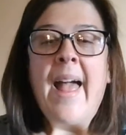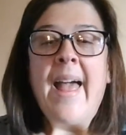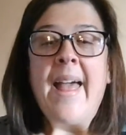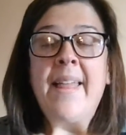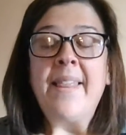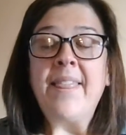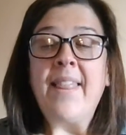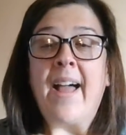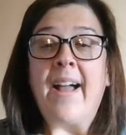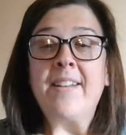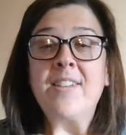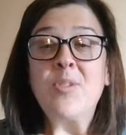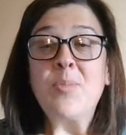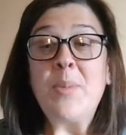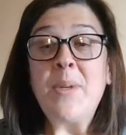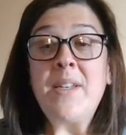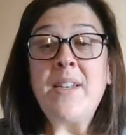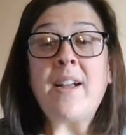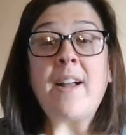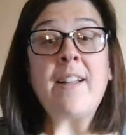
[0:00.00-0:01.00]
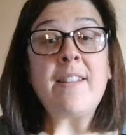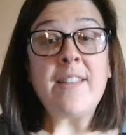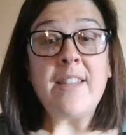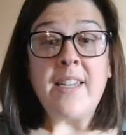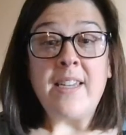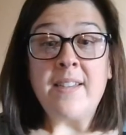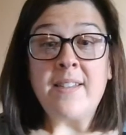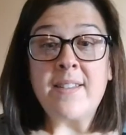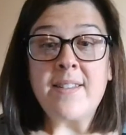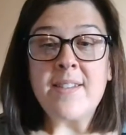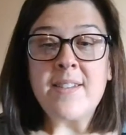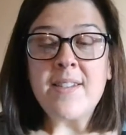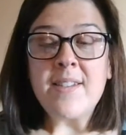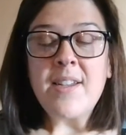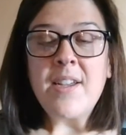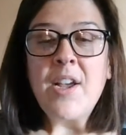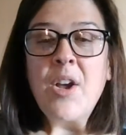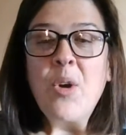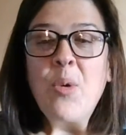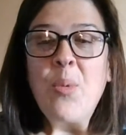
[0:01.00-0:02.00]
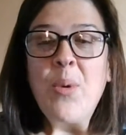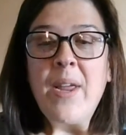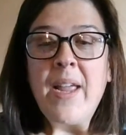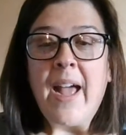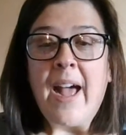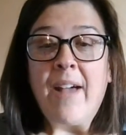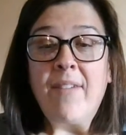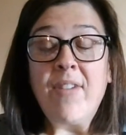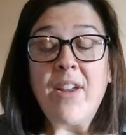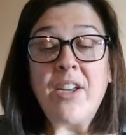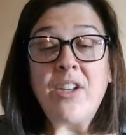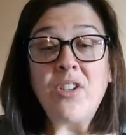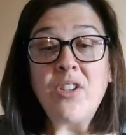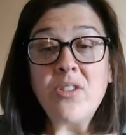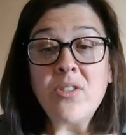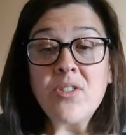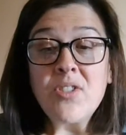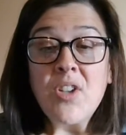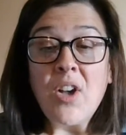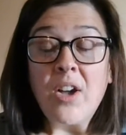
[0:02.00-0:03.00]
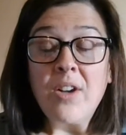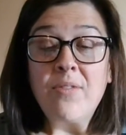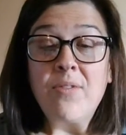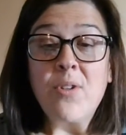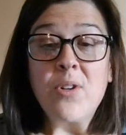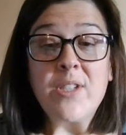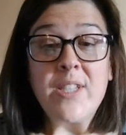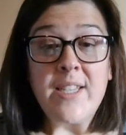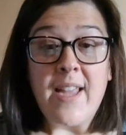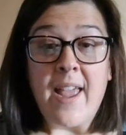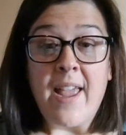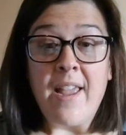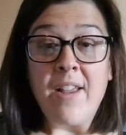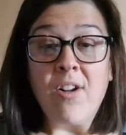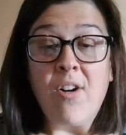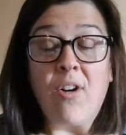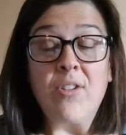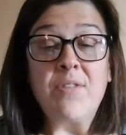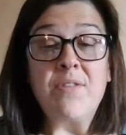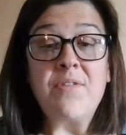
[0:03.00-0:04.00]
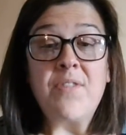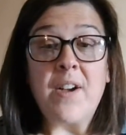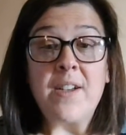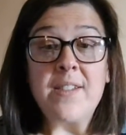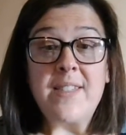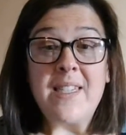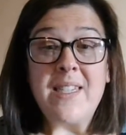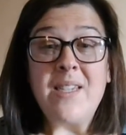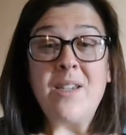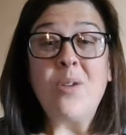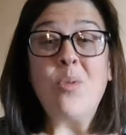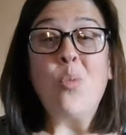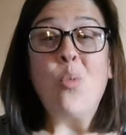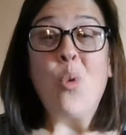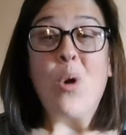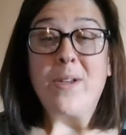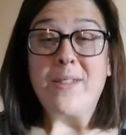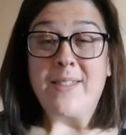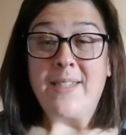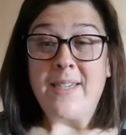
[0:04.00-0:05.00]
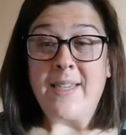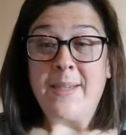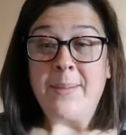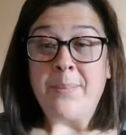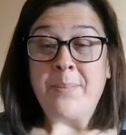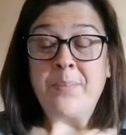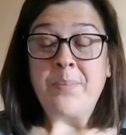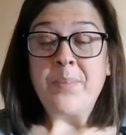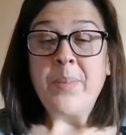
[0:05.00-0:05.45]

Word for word: And last but not least, we have a new song for today called Fuzzy Wuzzy.